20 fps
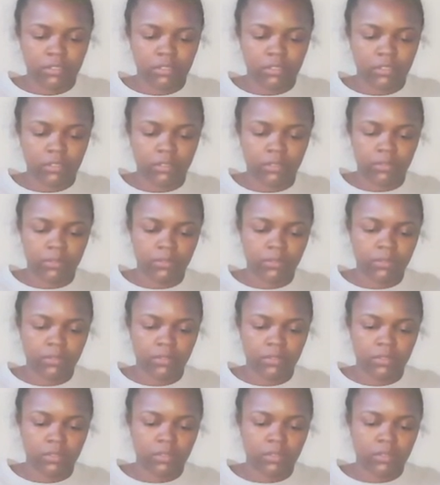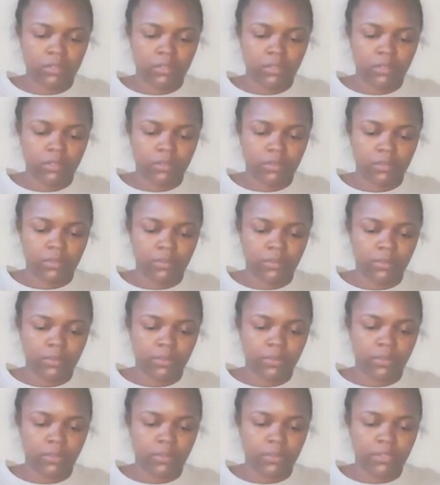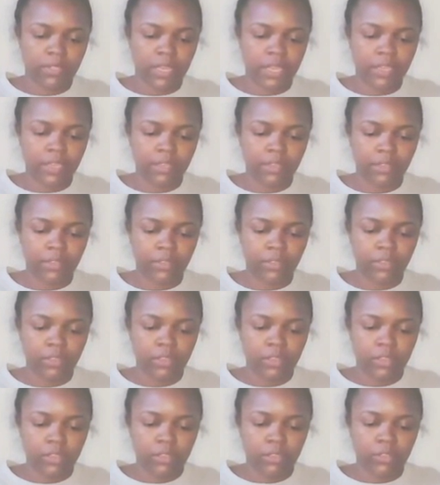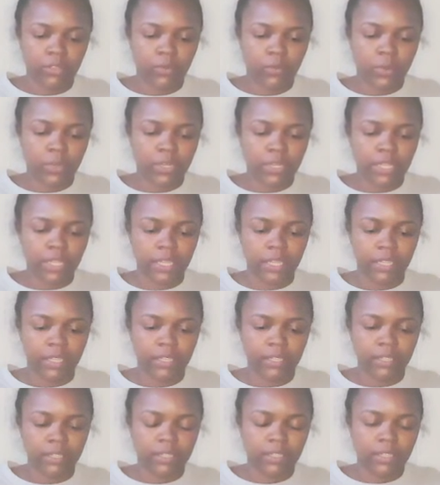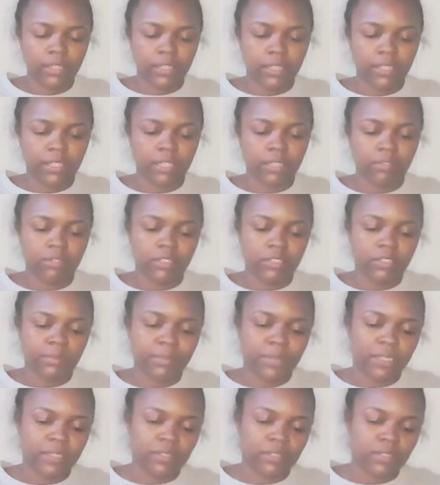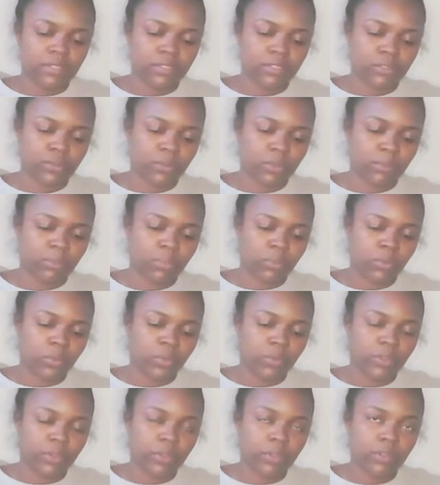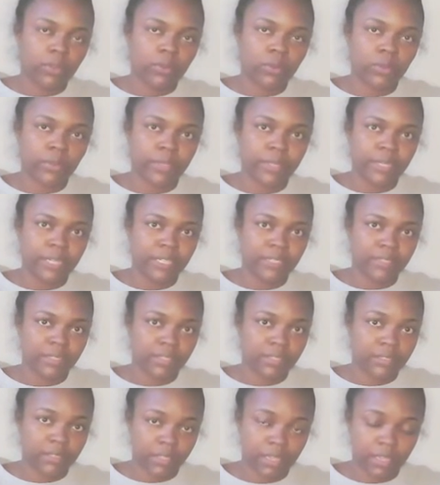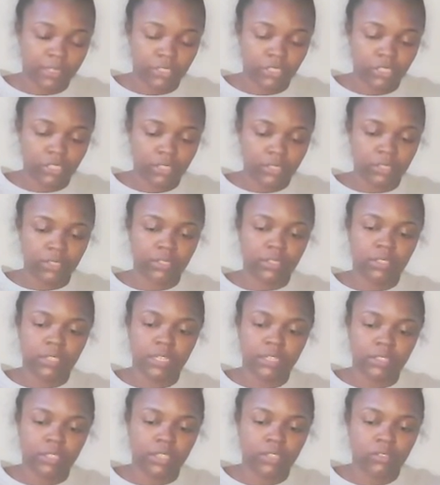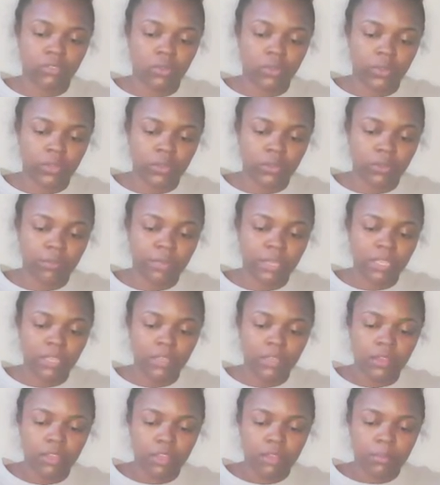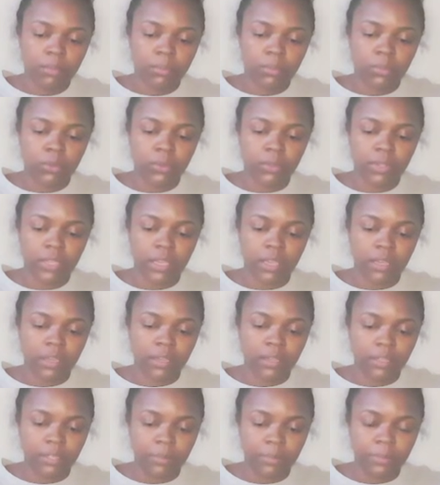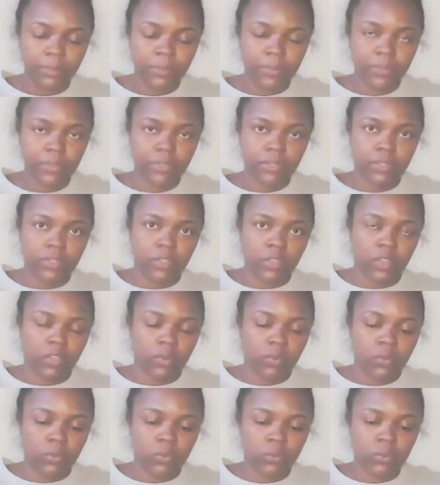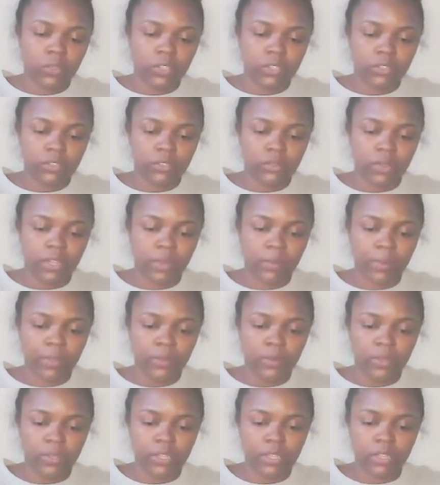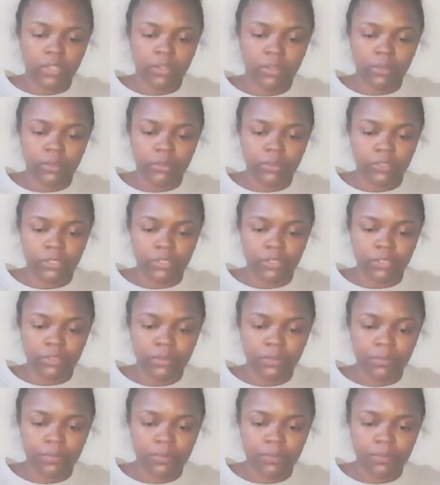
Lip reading: So when you tie it, you want to, like, if this makes sense, you want to pull the cord that's attached, like it's going through the bead, pull that up and hold it so that way you can get it closer.